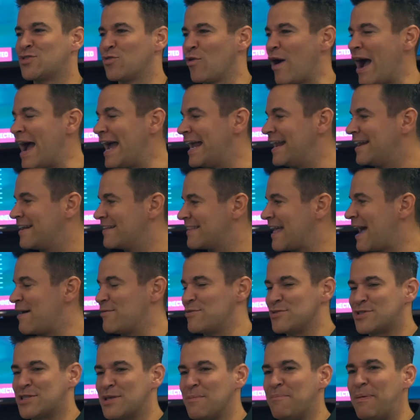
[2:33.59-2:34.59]
right, that
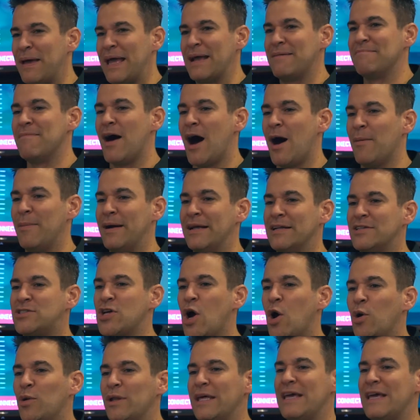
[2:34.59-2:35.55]
was the big moment. Don't